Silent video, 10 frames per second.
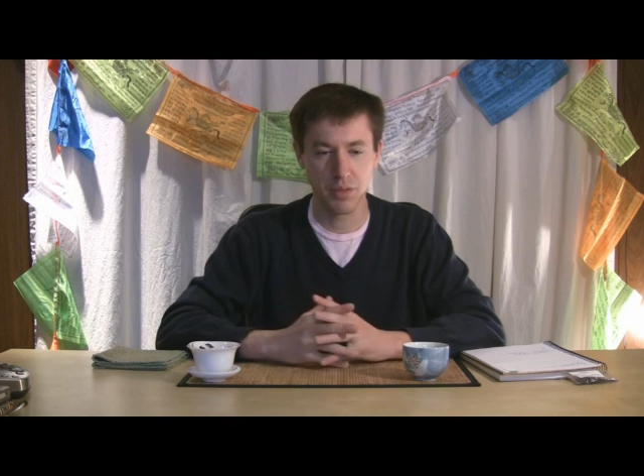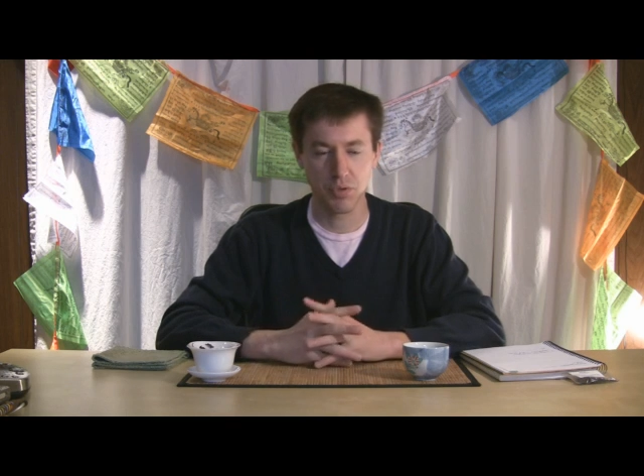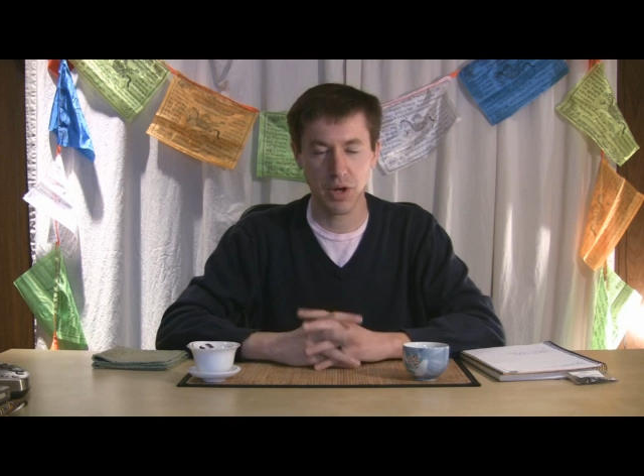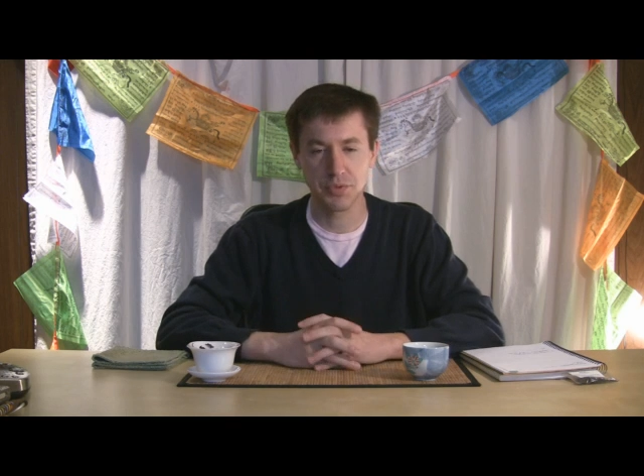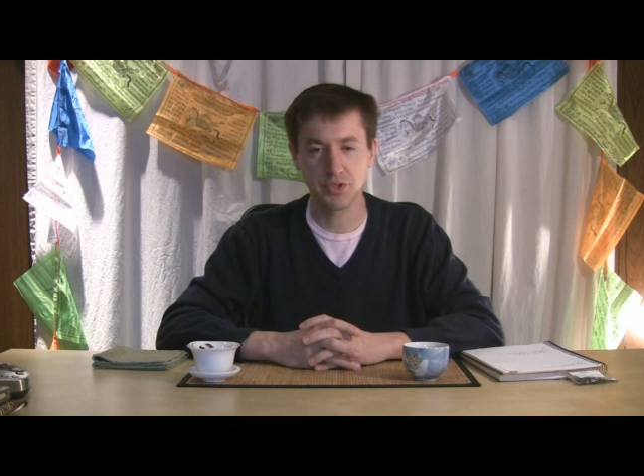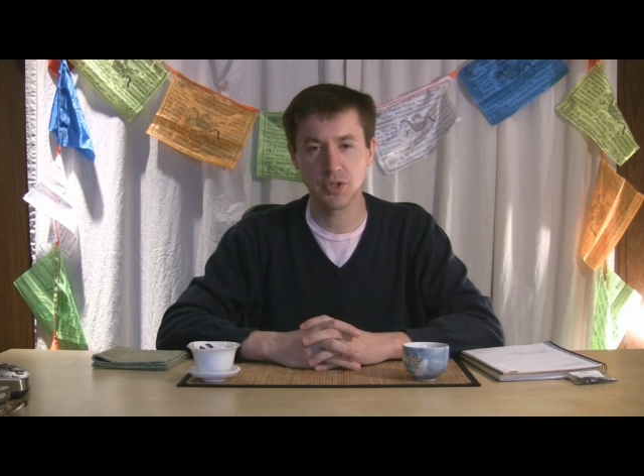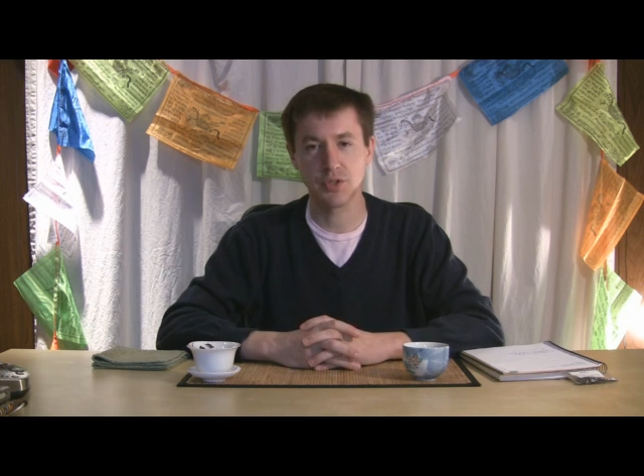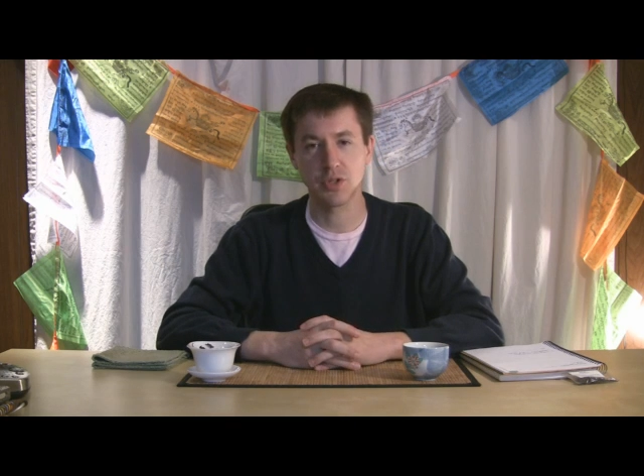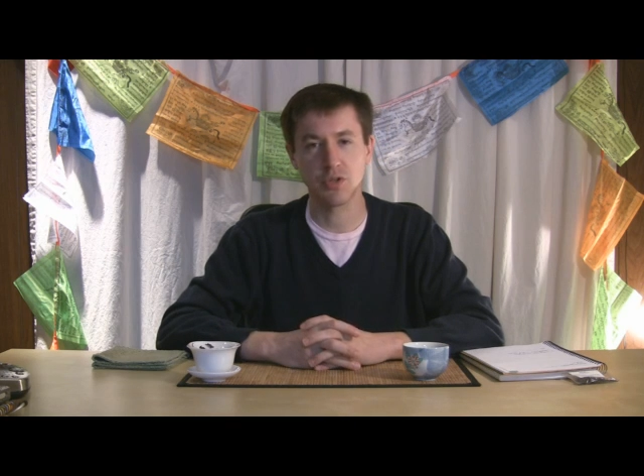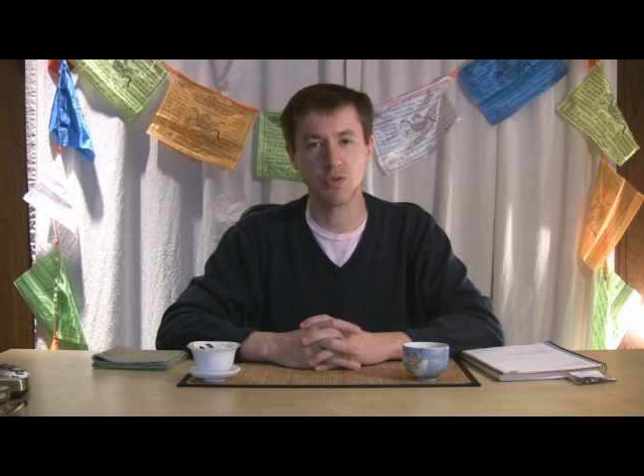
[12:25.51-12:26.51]
Perhaps this
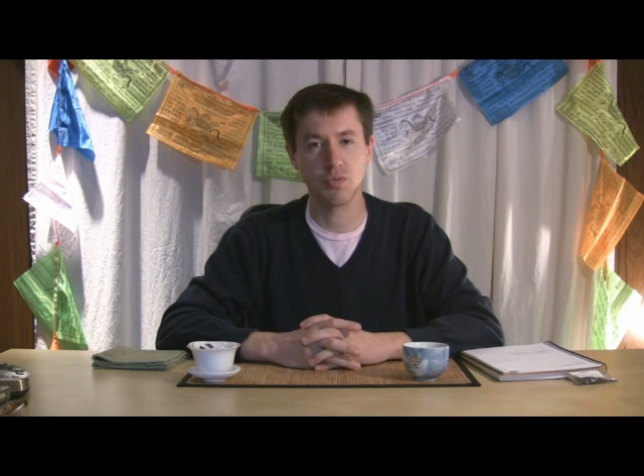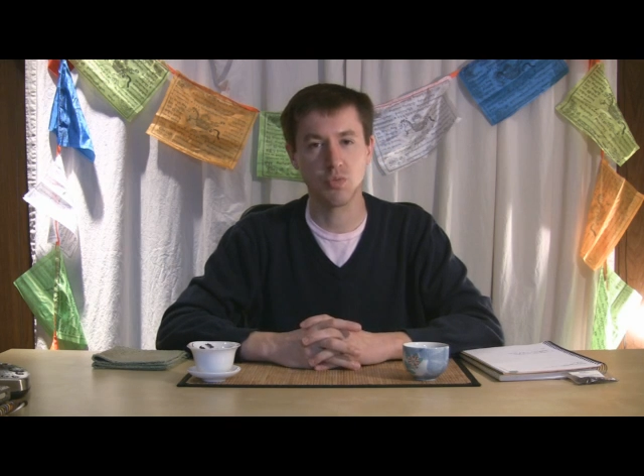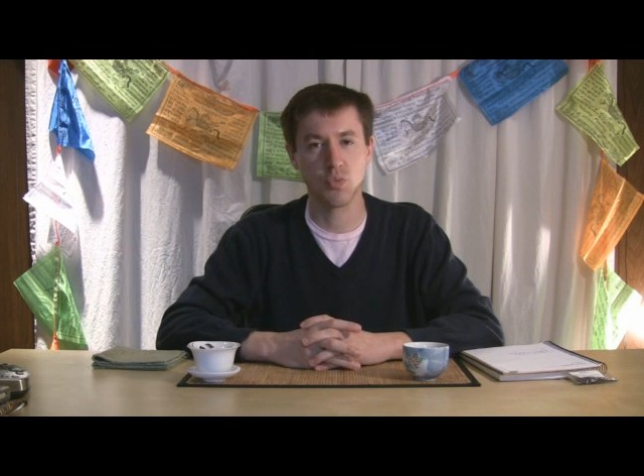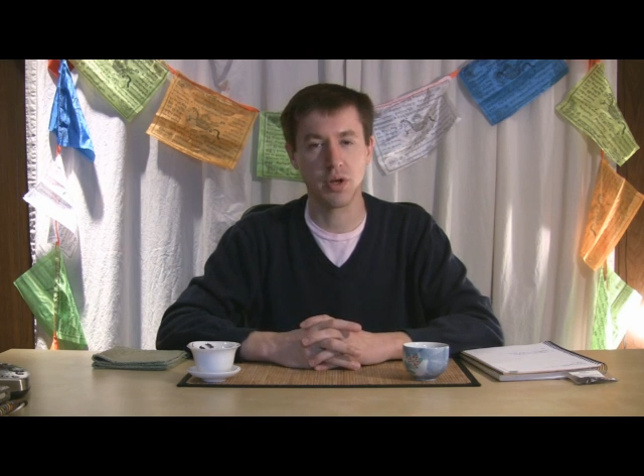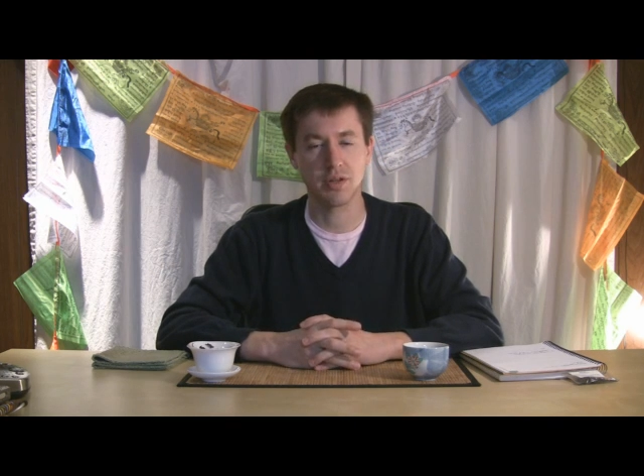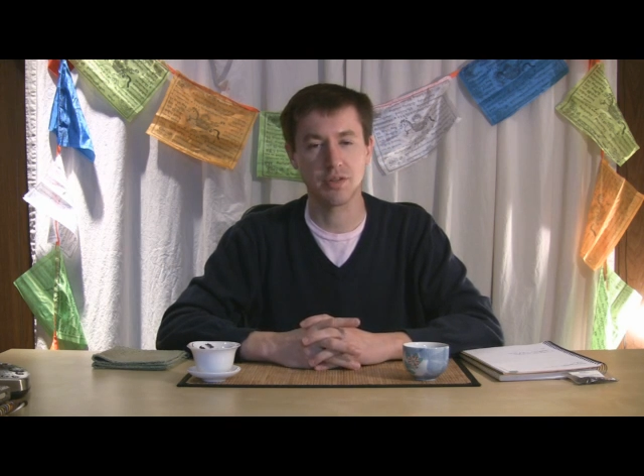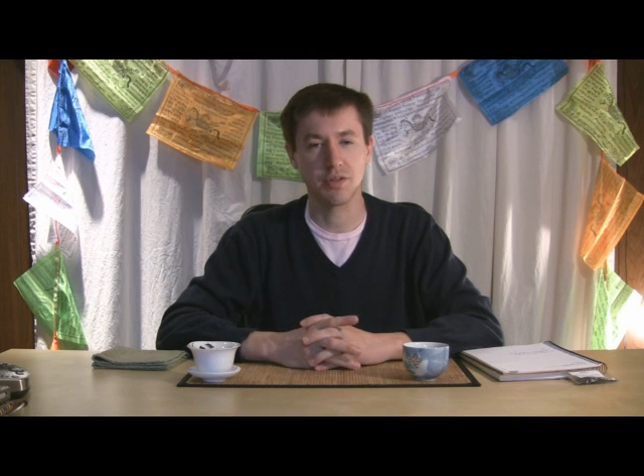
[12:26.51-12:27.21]
isn't what